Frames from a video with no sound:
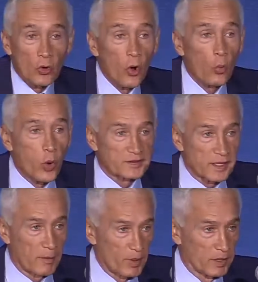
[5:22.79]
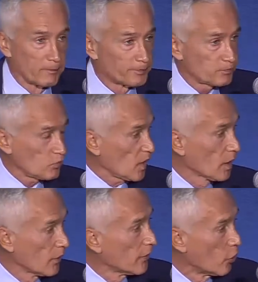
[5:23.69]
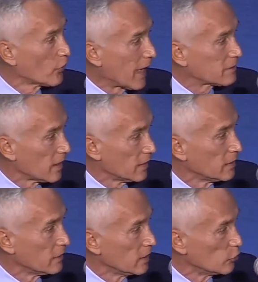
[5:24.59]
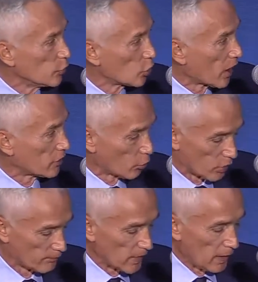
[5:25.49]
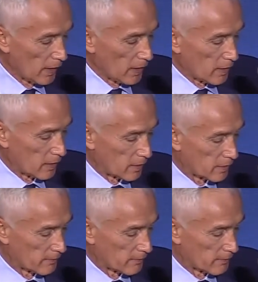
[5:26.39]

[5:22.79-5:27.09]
we know what's happening on that day in, in Dubuque, Iowa, mm-hmm.